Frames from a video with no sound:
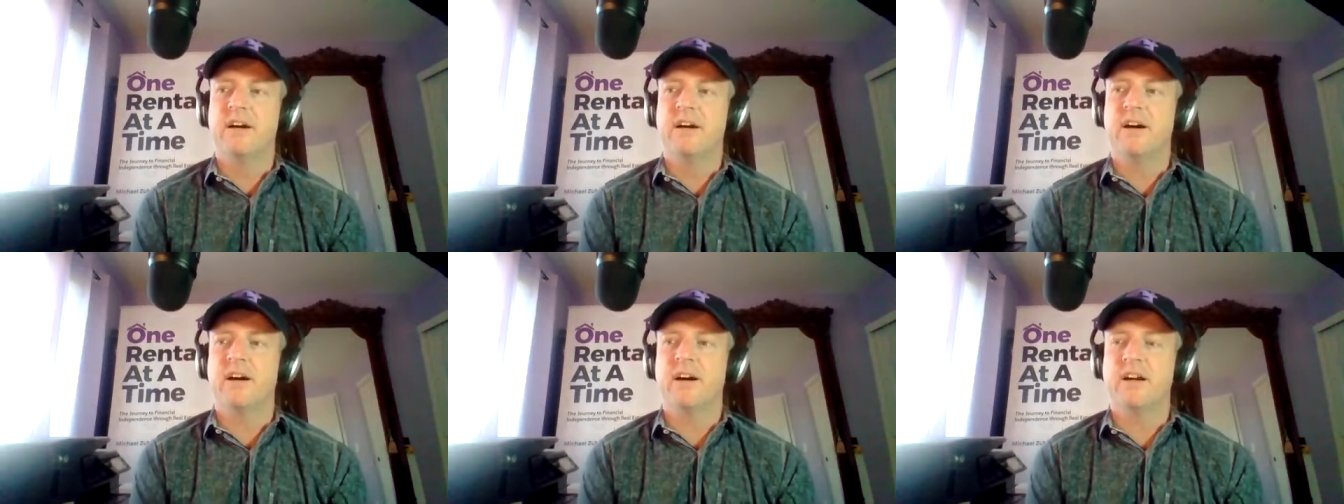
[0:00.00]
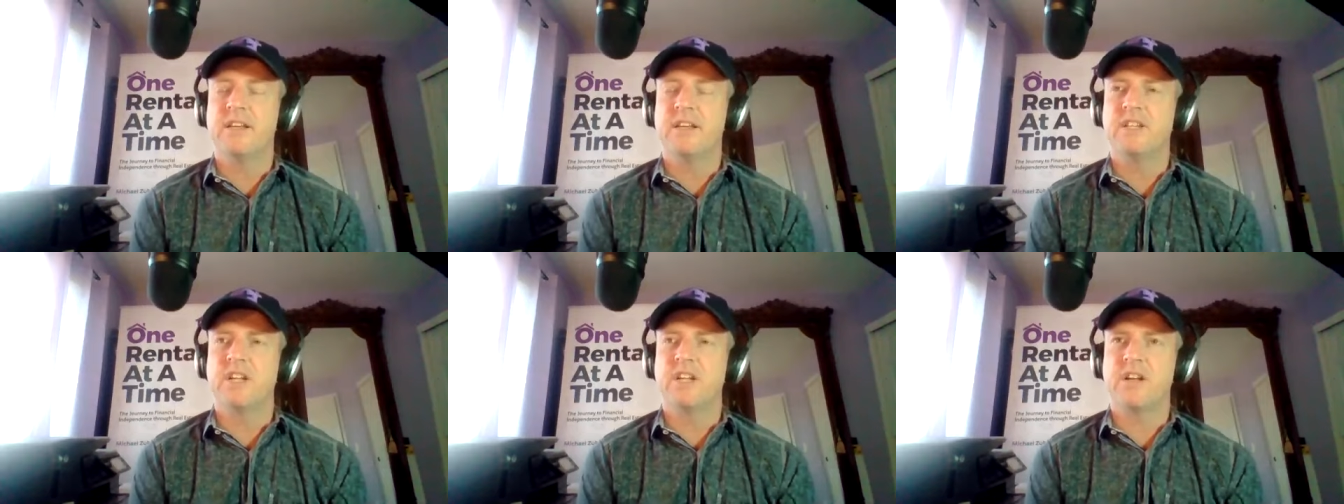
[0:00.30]

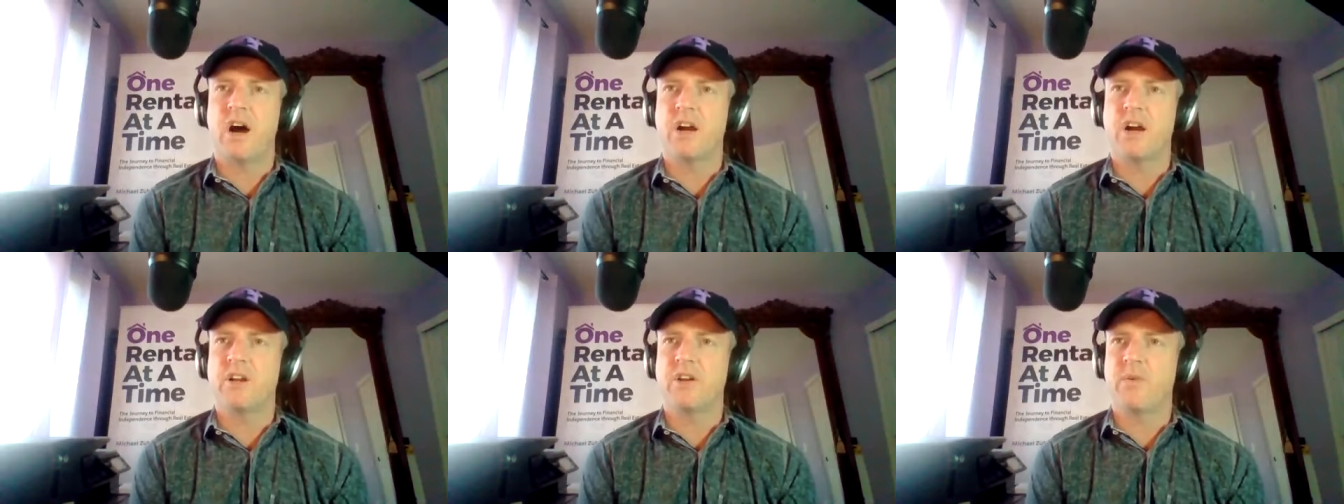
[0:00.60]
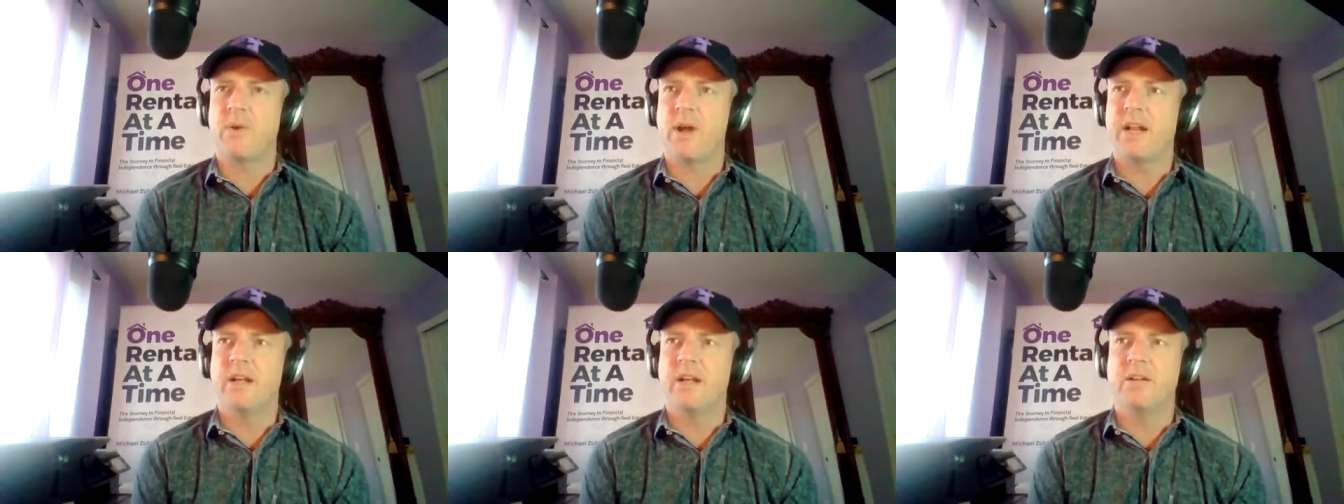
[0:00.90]
Uh, he's
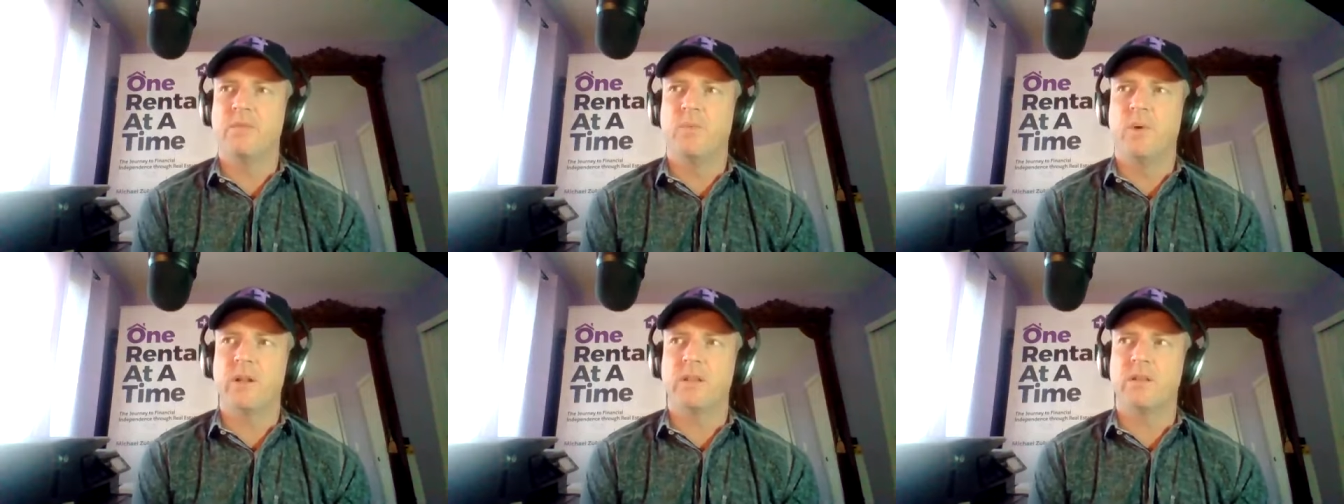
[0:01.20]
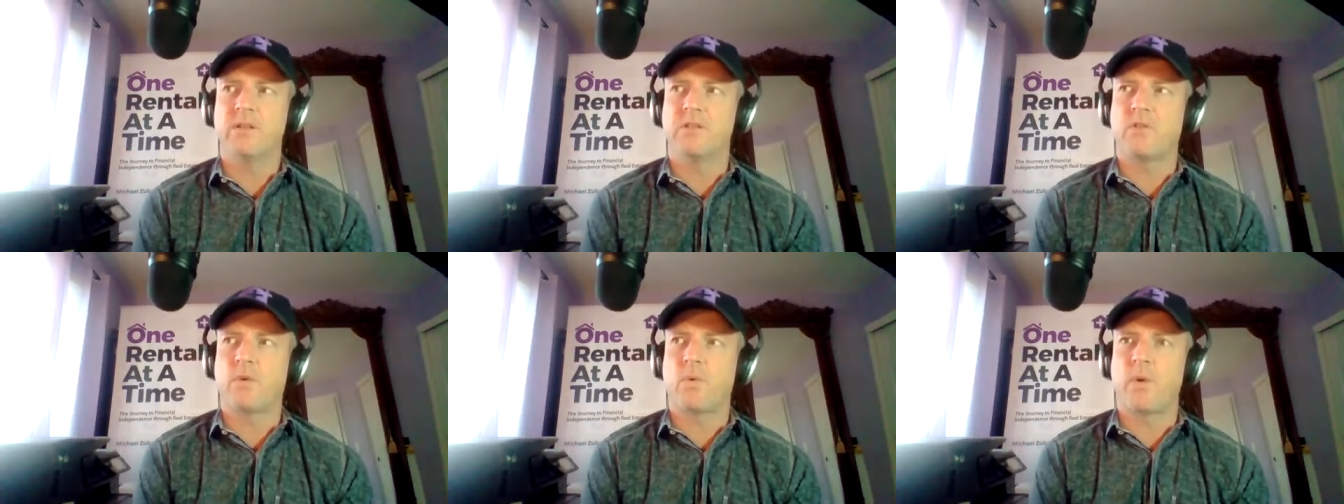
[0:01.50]
inaugurated, what,
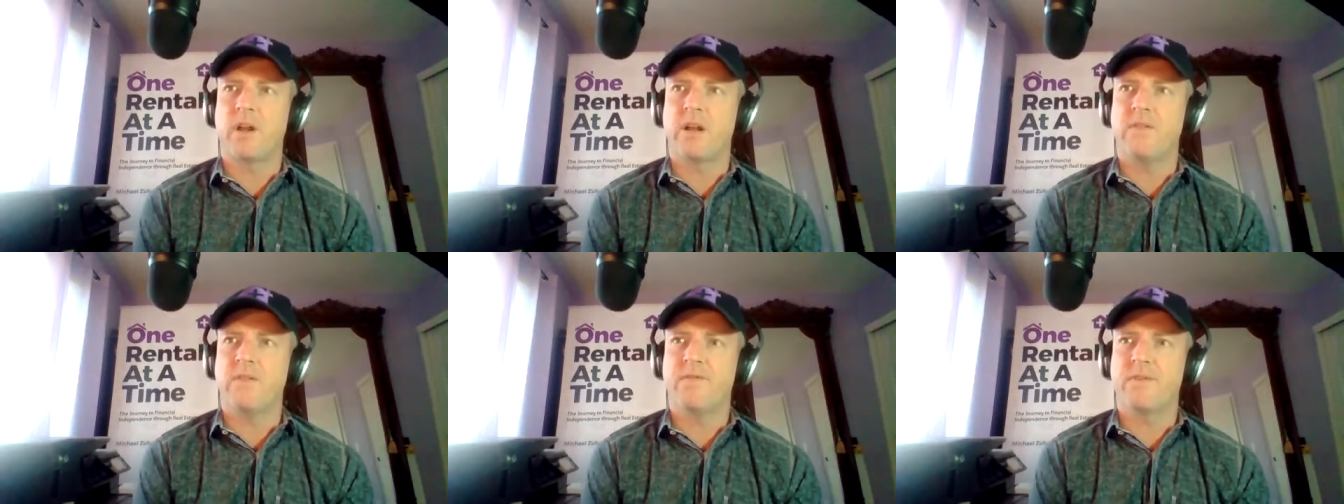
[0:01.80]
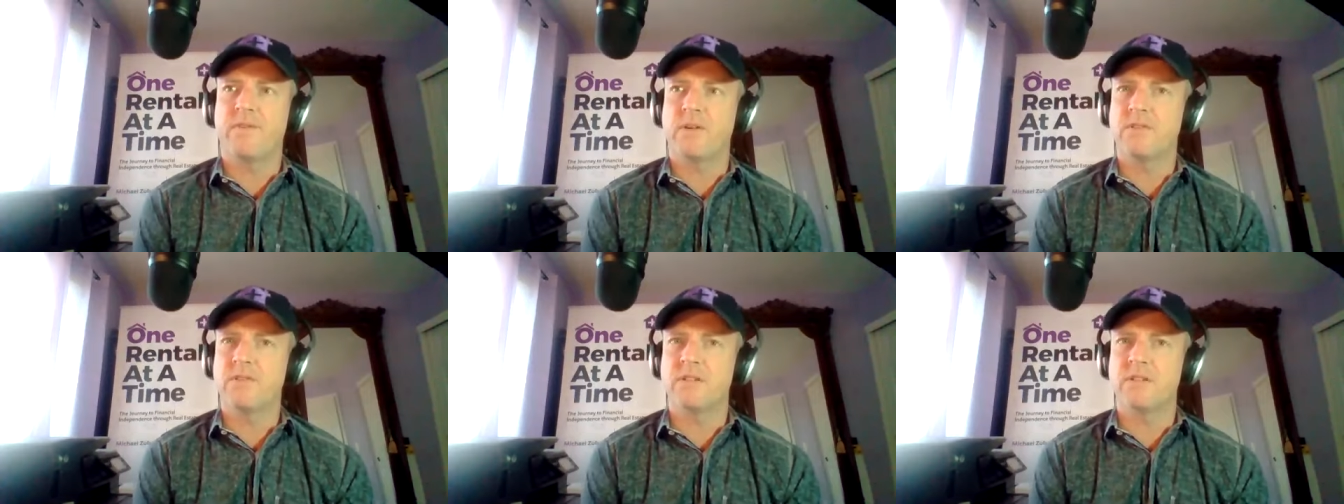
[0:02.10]
the
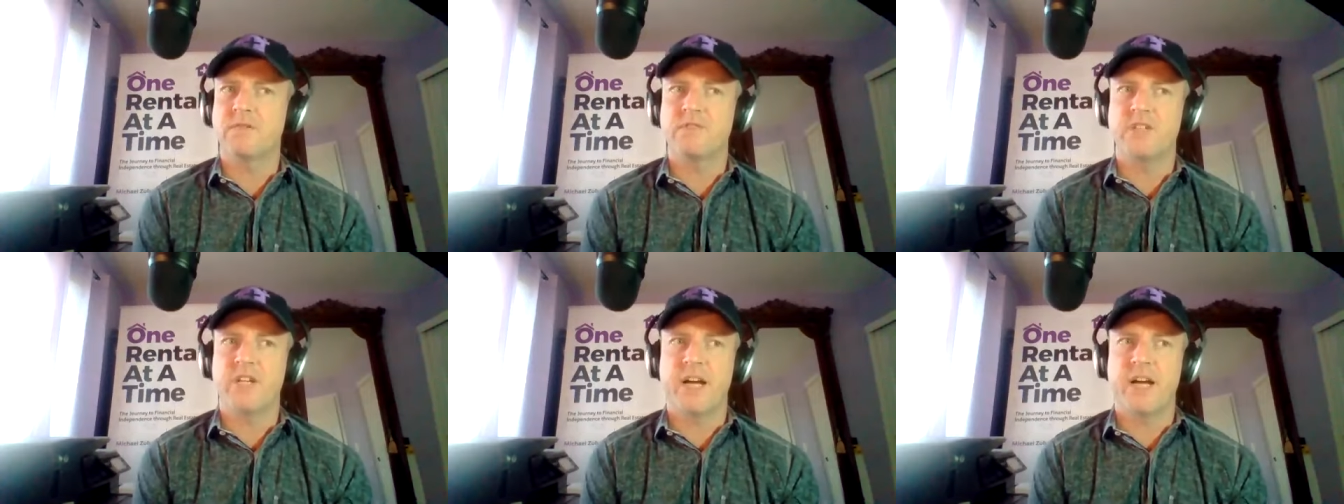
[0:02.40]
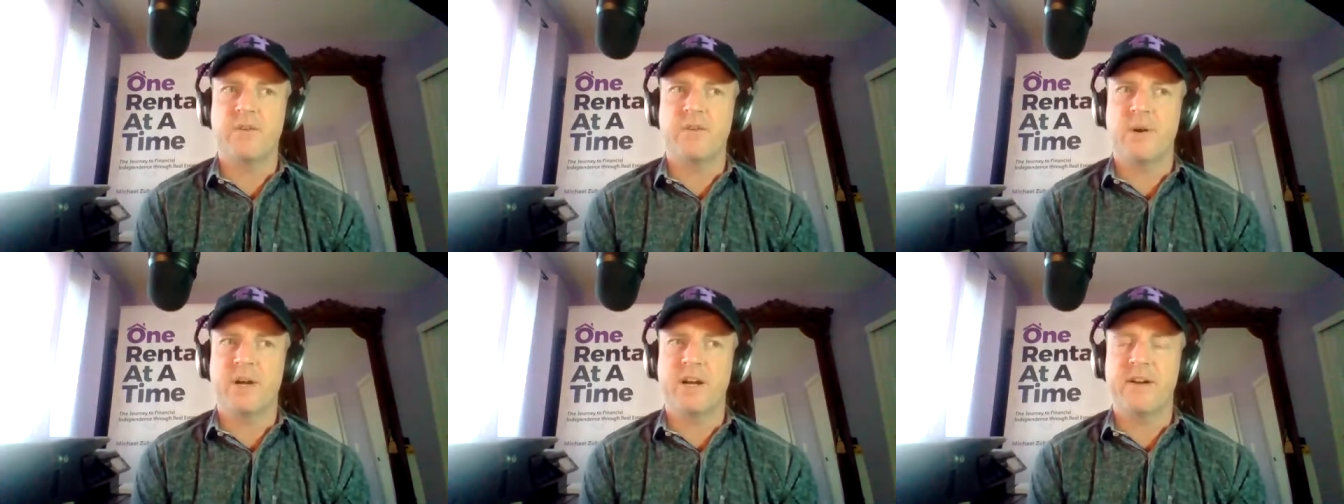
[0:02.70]
21st of
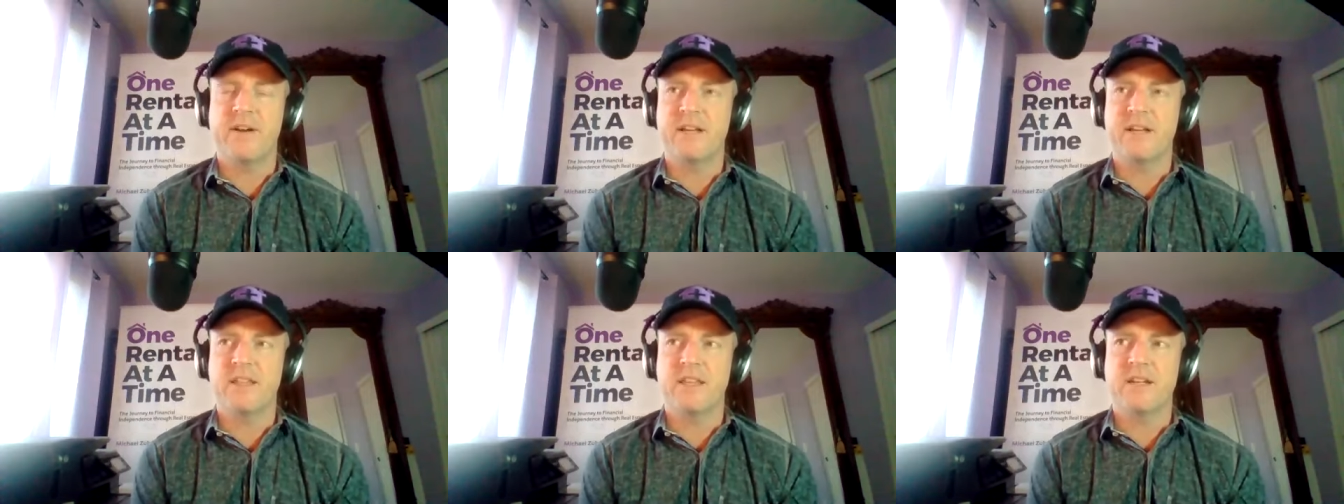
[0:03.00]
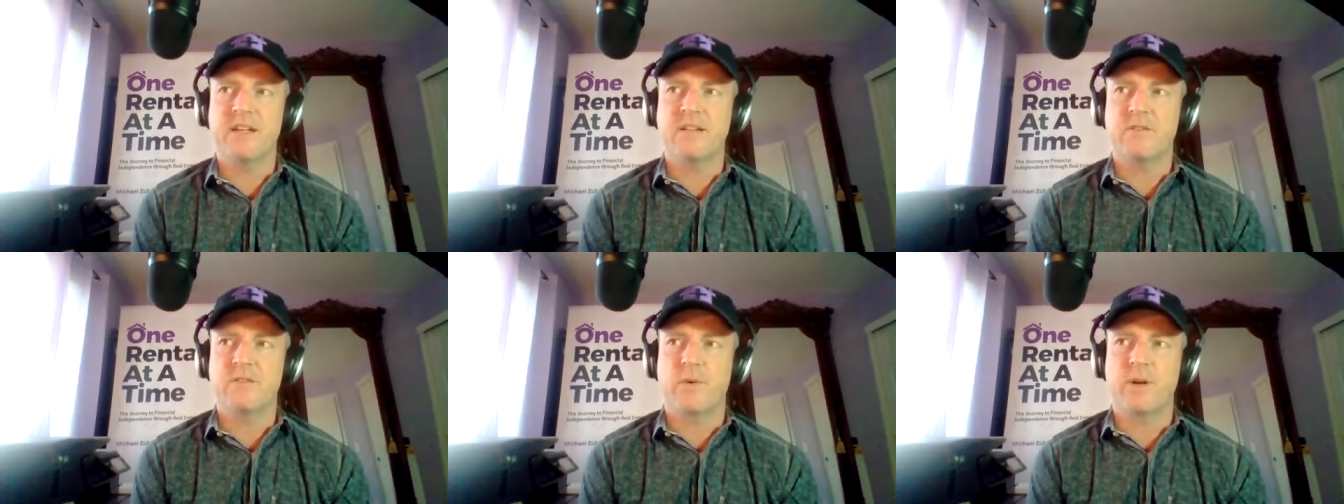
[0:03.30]
January, I
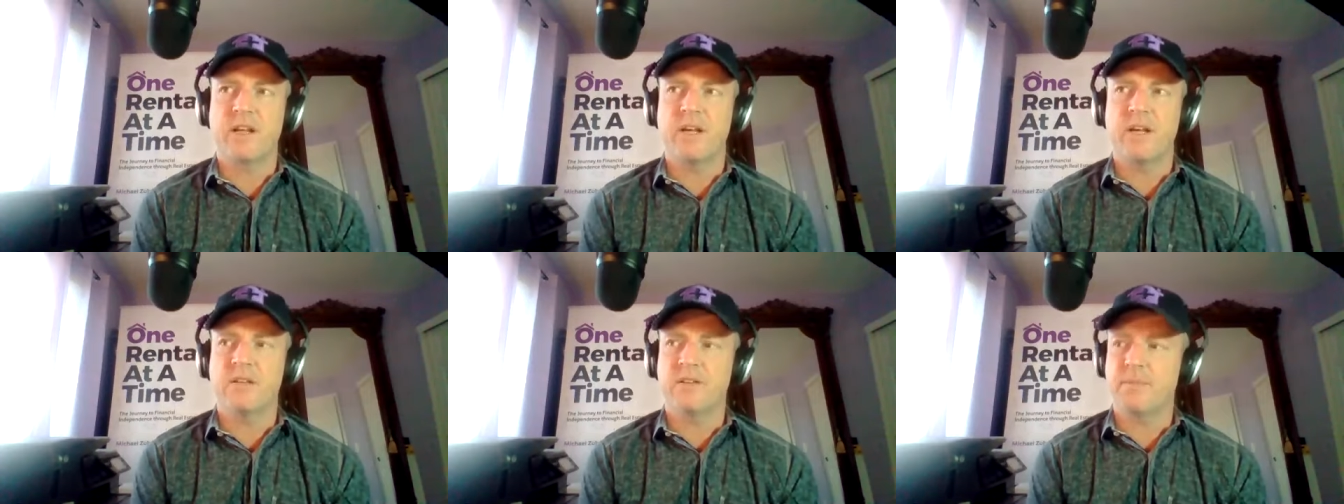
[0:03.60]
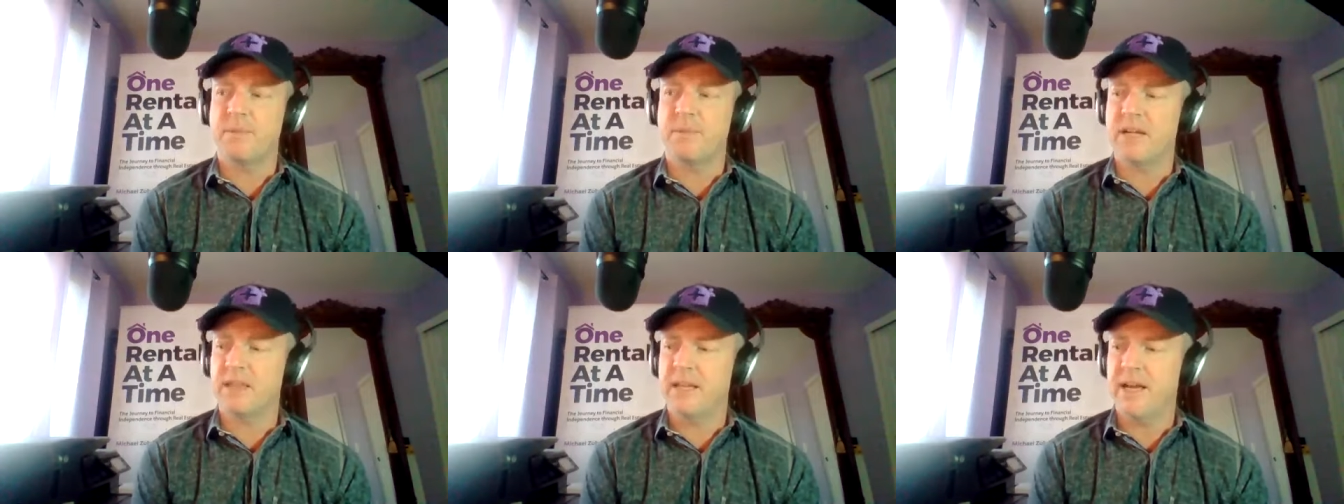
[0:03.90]
think, 20th,
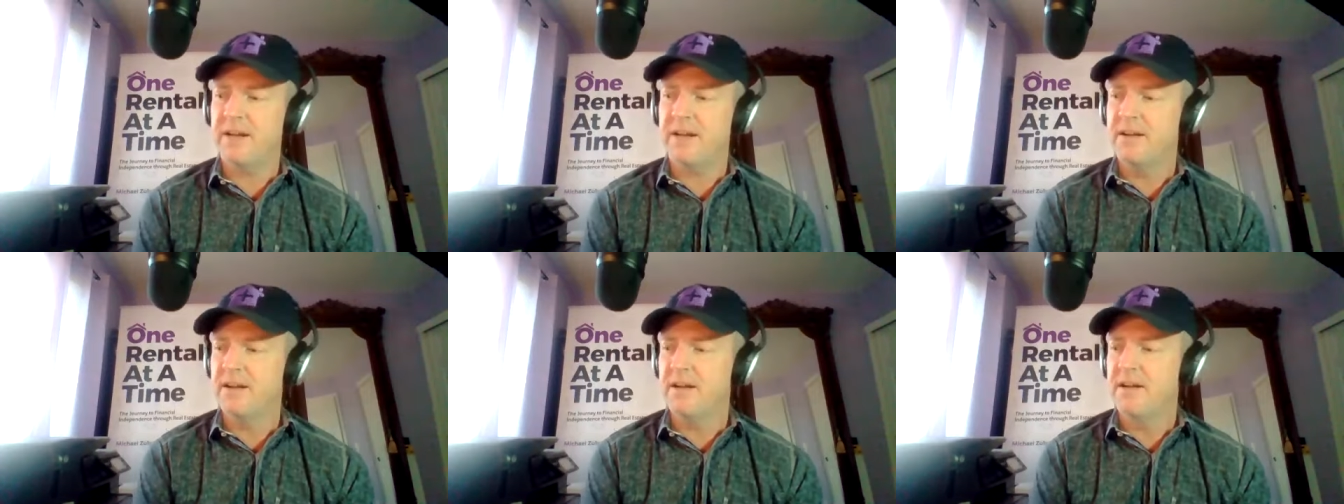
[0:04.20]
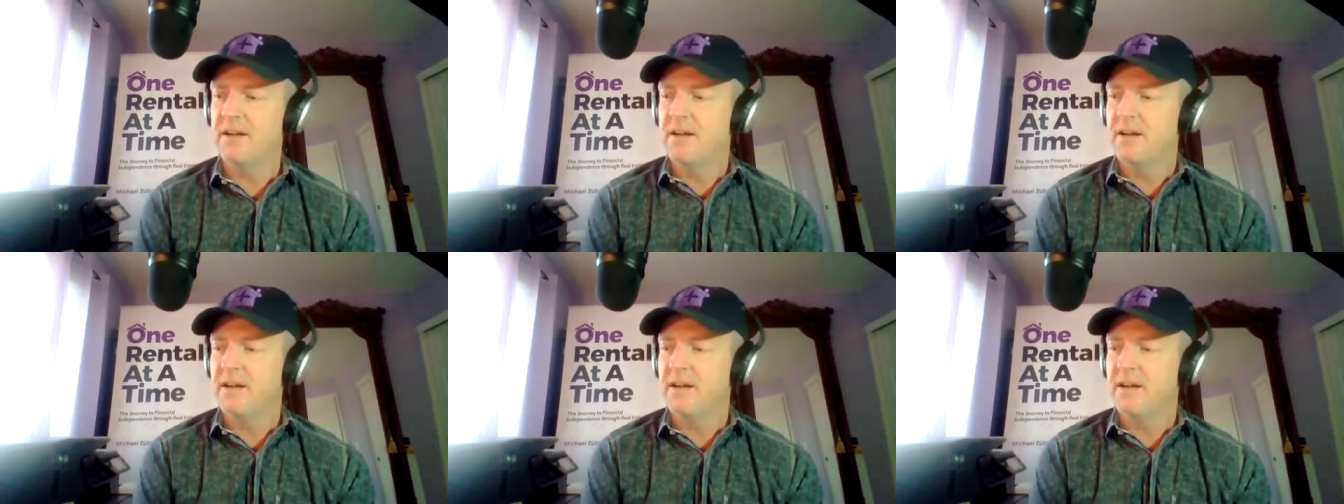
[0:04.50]
something like mm-hmm. that.